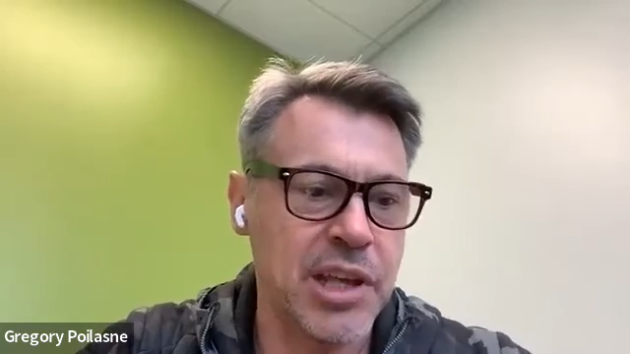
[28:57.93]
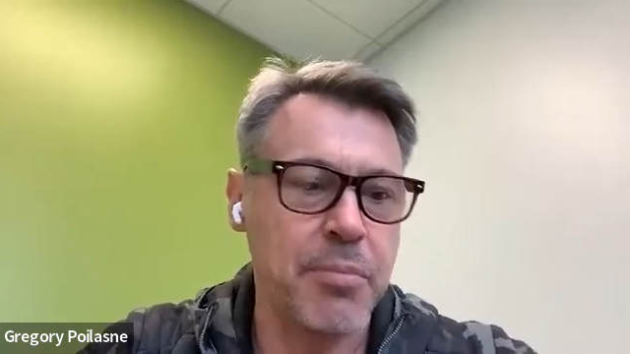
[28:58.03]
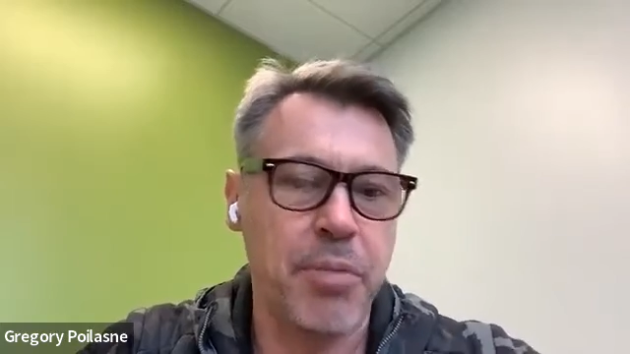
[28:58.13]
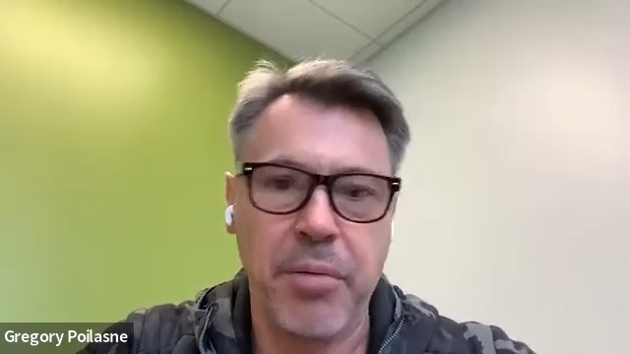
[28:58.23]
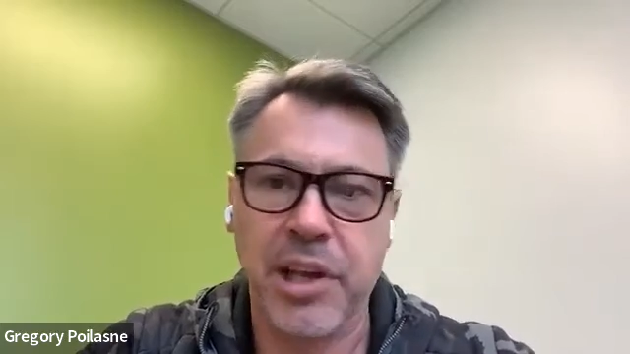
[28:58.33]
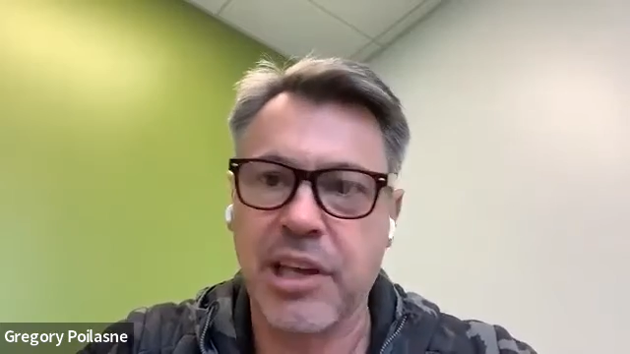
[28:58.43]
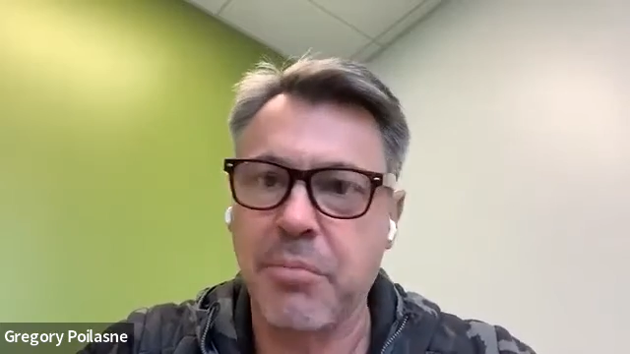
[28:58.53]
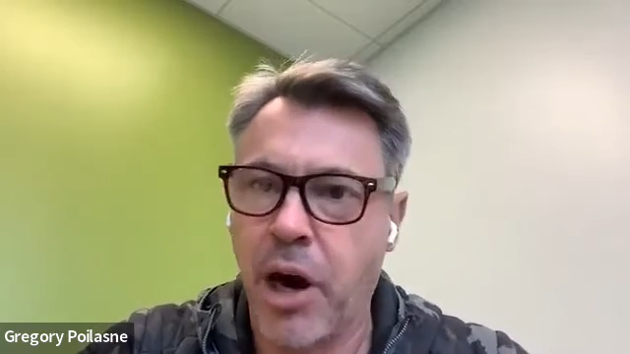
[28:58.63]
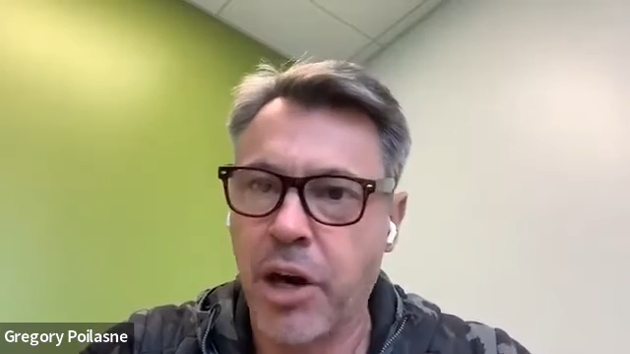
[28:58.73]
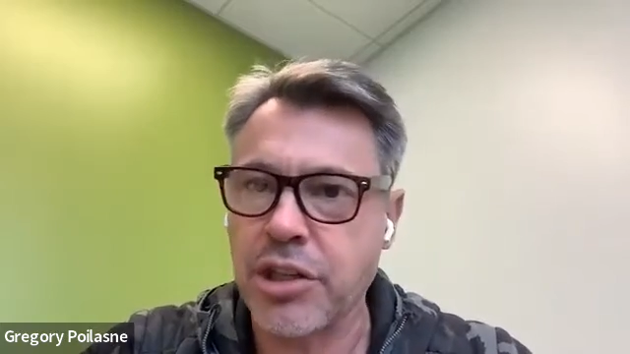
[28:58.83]
We became
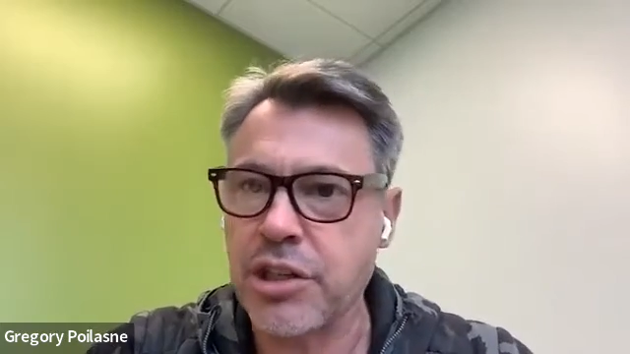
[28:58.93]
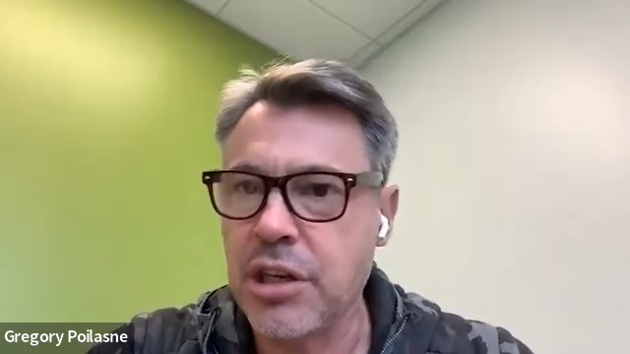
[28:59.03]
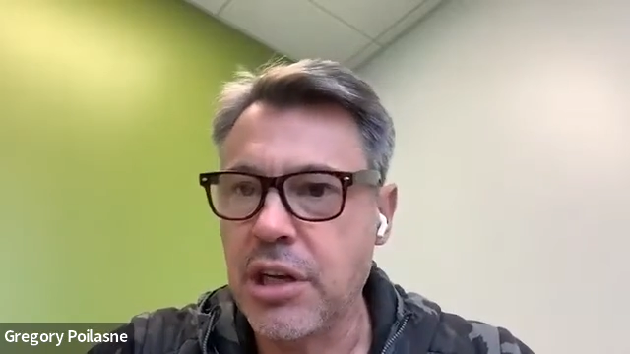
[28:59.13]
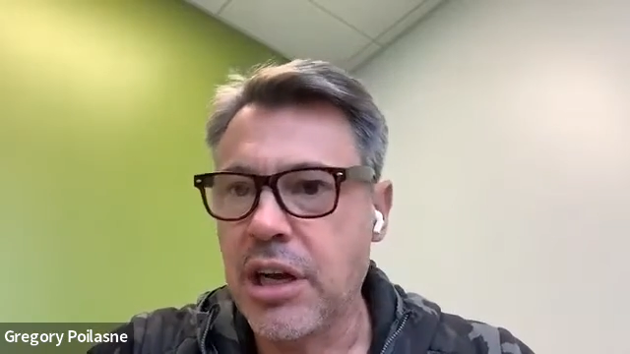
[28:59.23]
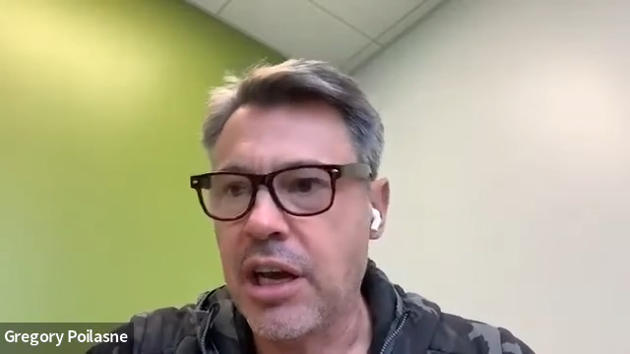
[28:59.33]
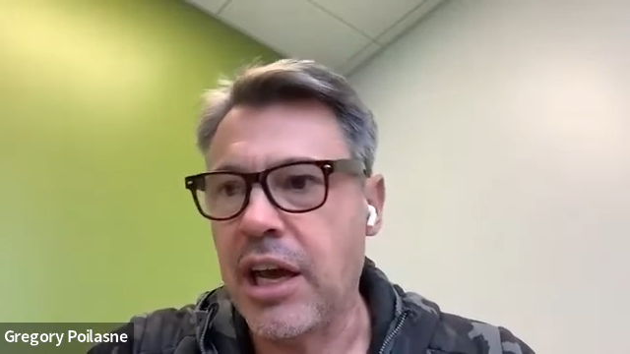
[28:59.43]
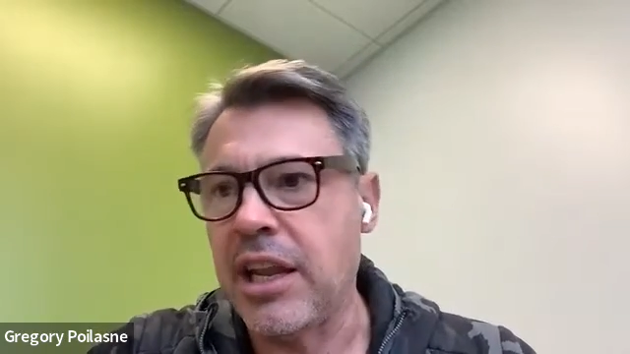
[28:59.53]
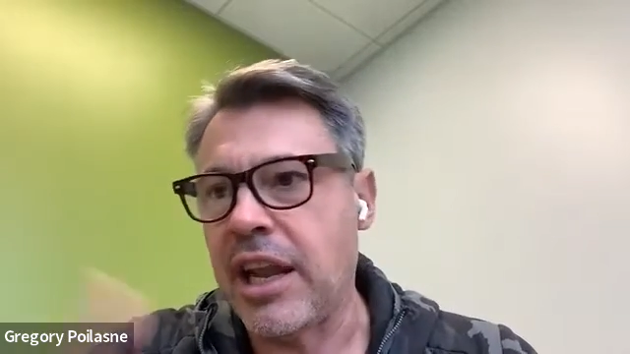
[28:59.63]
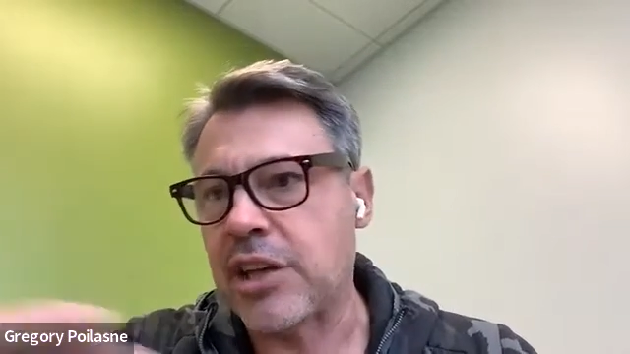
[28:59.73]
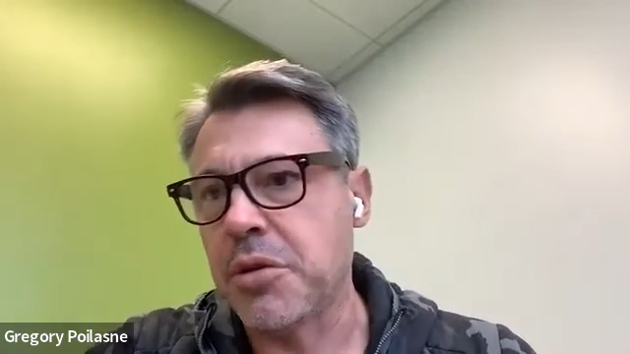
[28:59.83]
public in March,
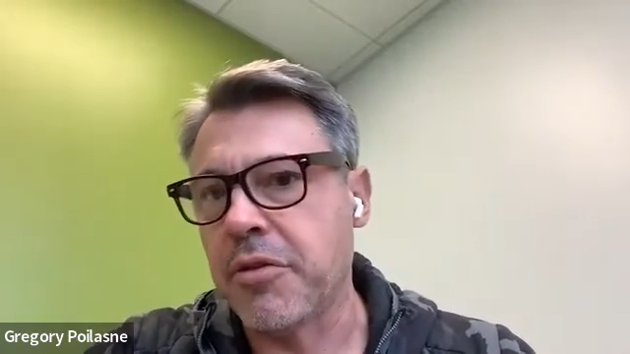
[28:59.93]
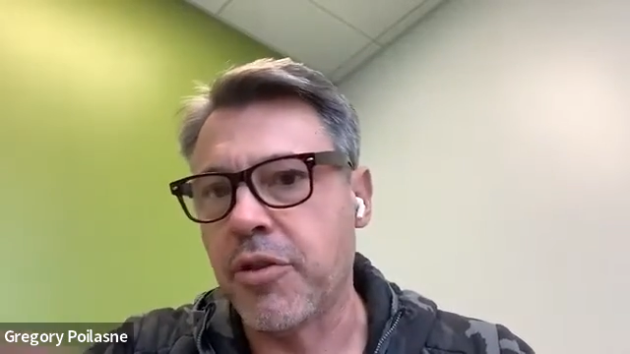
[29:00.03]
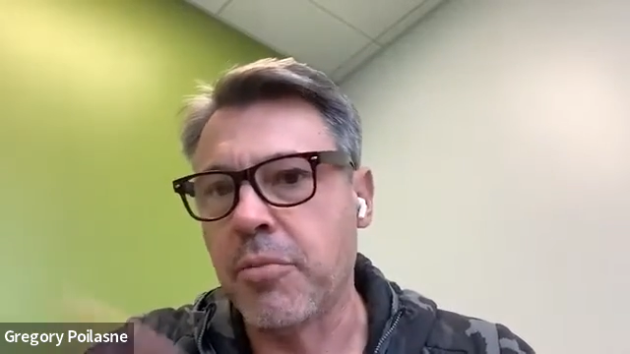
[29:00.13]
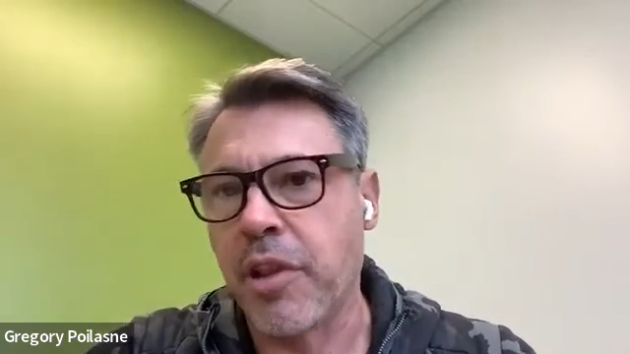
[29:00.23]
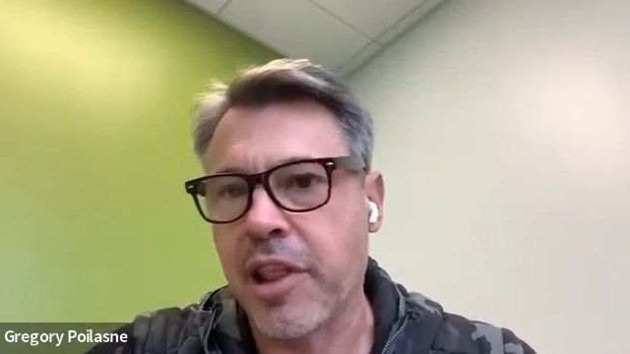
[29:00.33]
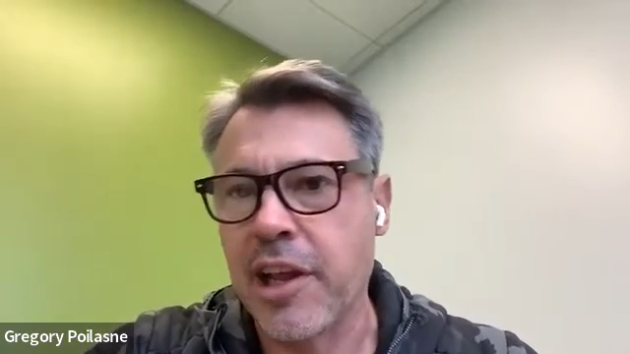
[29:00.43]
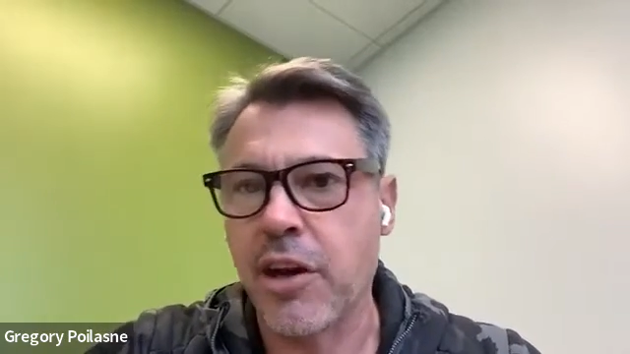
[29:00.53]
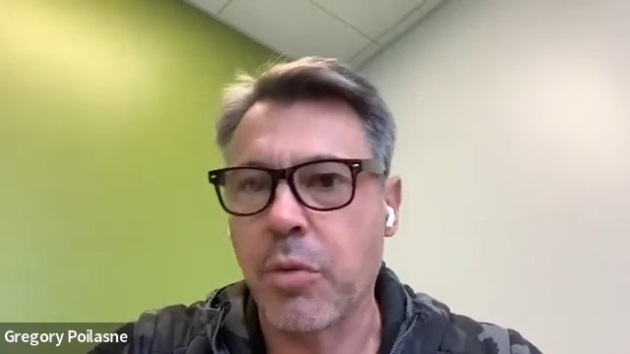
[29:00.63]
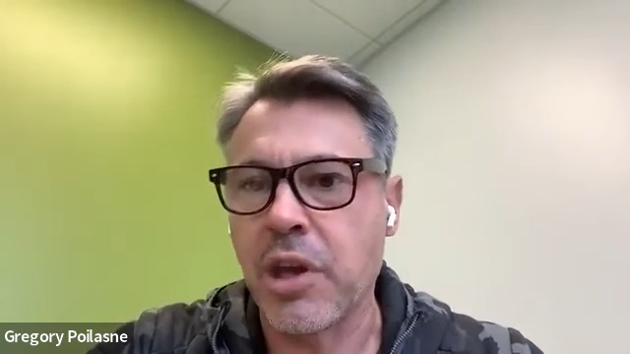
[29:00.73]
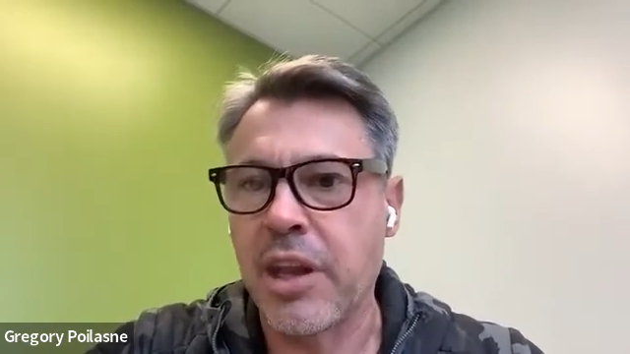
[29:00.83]
and then actually a few months later,